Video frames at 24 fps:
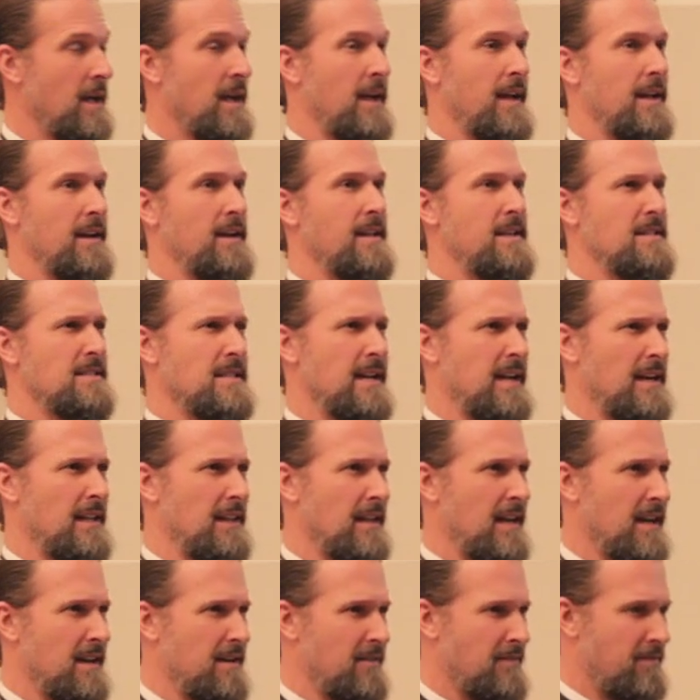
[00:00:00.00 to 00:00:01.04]
And he's got a
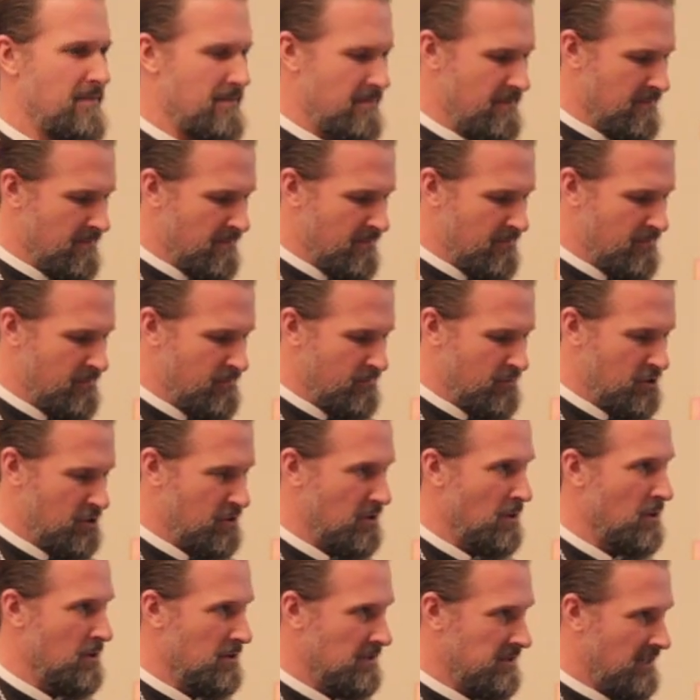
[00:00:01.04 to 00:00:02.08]
lot of
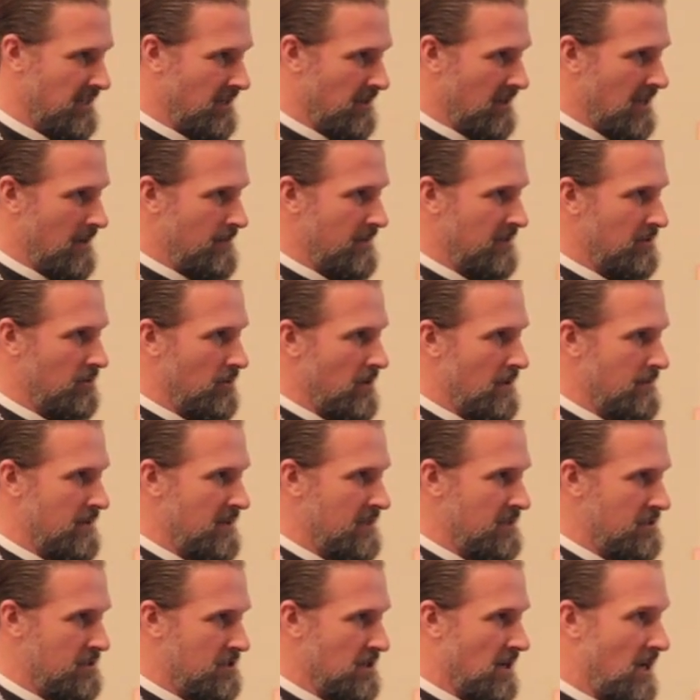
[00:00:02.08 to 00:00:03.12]
strokes that are coming to him
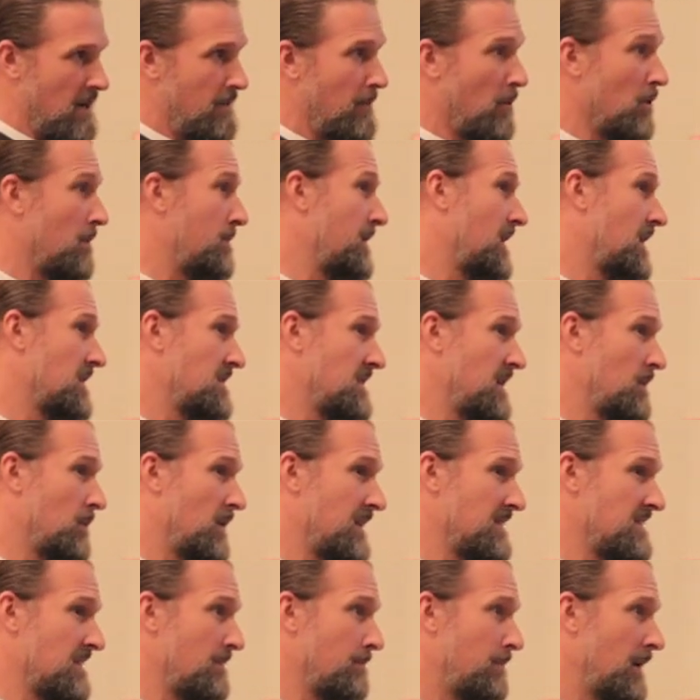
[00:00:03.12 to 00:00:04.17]
in his job, or because he
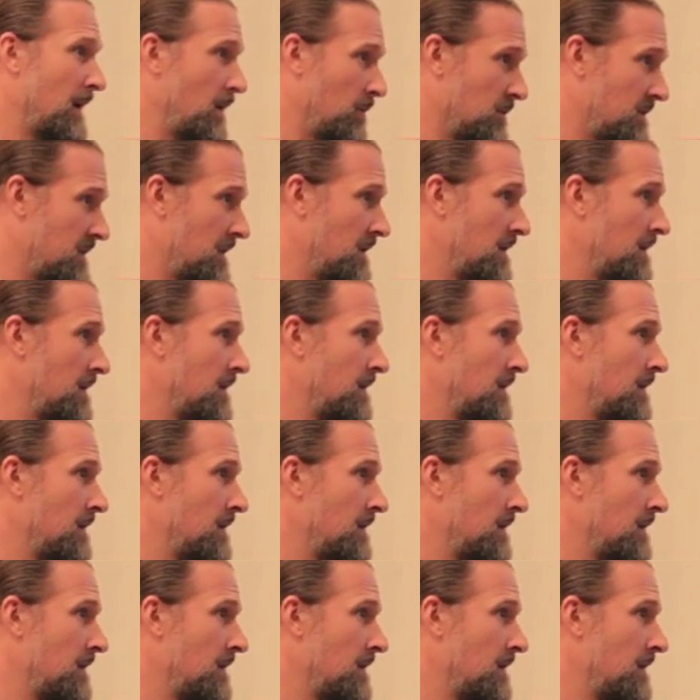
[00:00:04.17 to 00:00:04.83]
wants a boat.